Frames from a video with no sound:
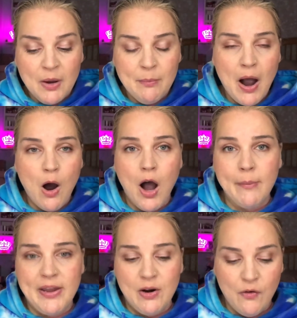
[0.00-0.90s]
But,
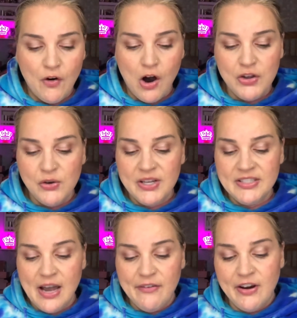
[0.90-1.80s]
I mean, overall, you can
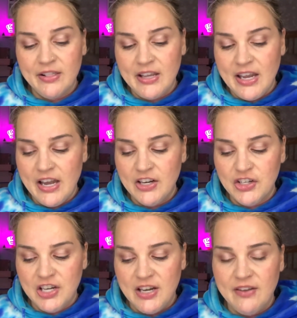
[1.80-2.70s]
definitely
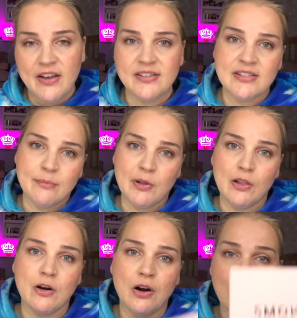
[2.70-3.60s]
achieve a
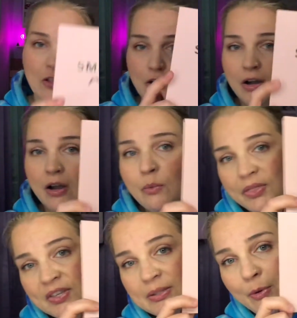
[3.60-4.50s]
similar look
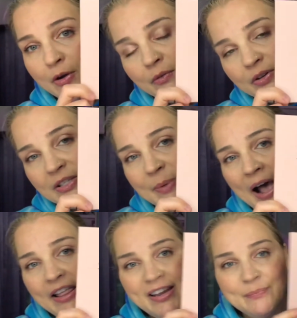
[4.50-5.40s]
with the Smoke'N'Roses
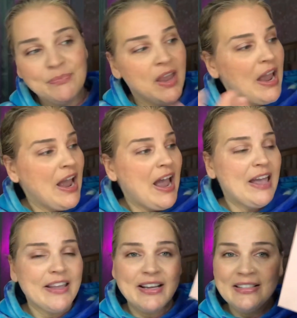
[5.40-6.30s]
palette.
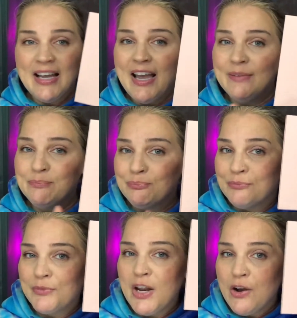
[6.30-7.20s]
And like I said,
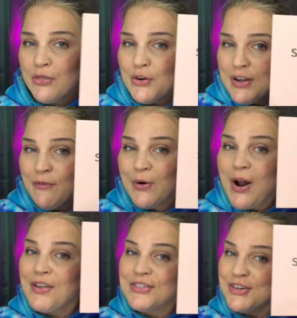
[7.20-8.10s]
you know,
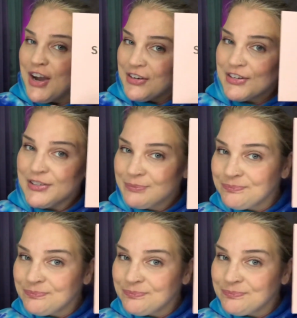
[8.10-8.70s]
$34 or under.